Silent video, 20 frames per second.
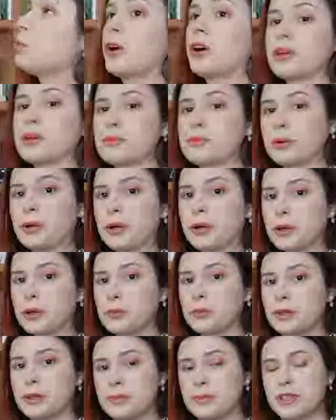bottom
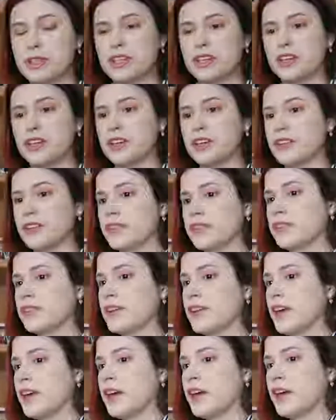probably because
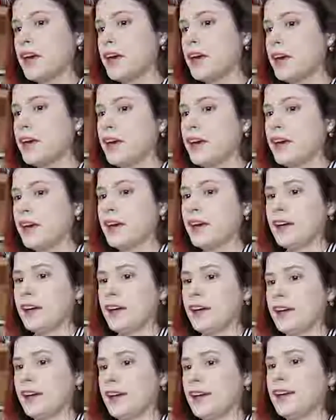
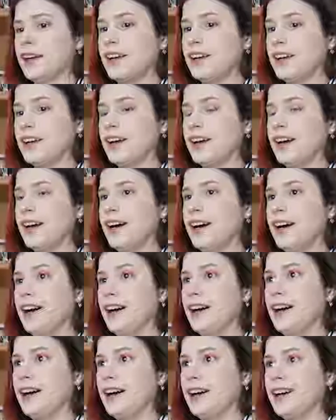uh,
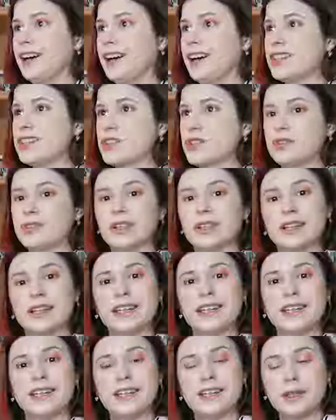I just feel
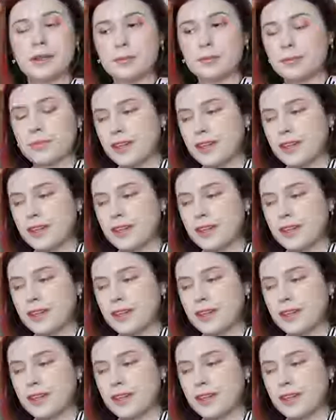like it.